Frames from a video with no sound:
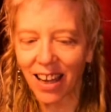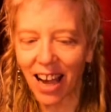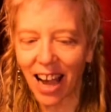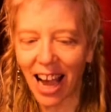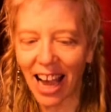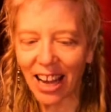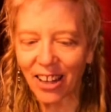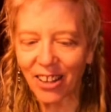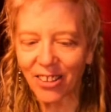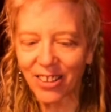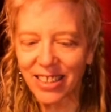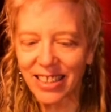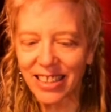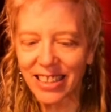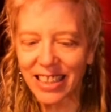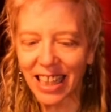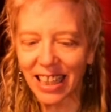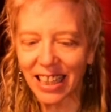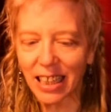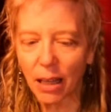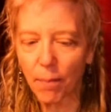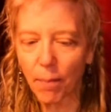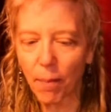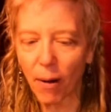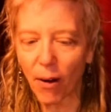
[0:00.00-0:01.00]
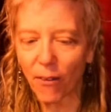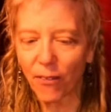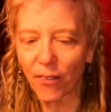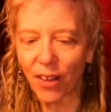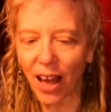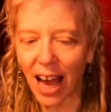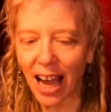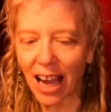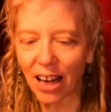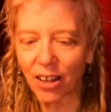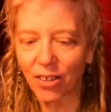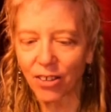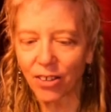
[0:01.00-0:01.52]
I could see that both
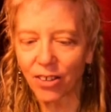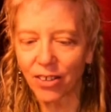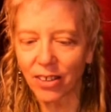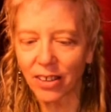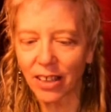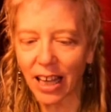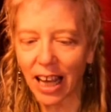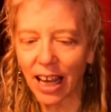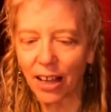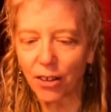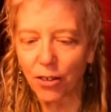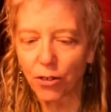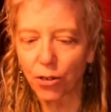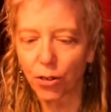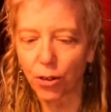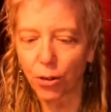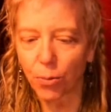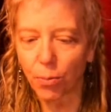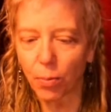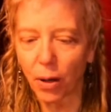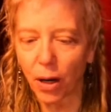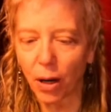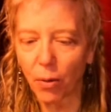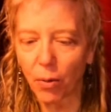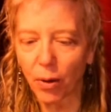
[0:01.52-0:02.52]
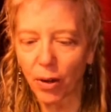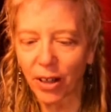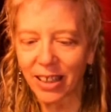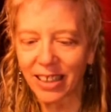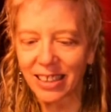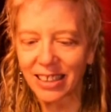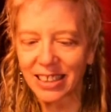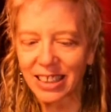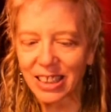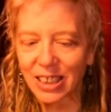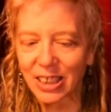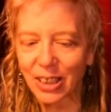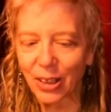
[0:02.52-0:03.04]
Akong and Trungpa were
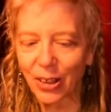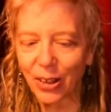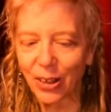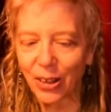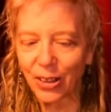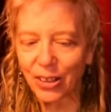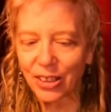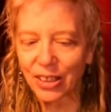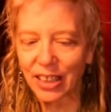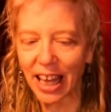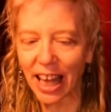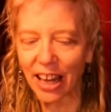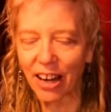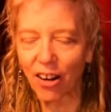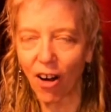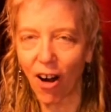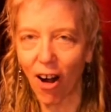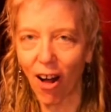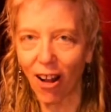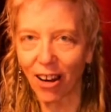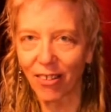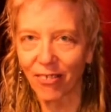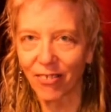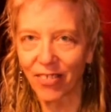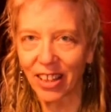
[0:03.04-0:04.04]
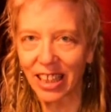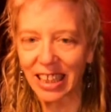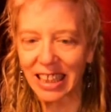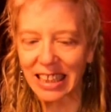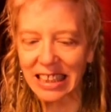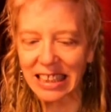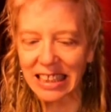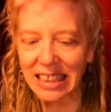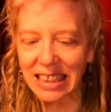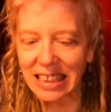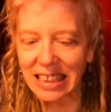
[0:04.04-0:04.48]
concerned at all of this.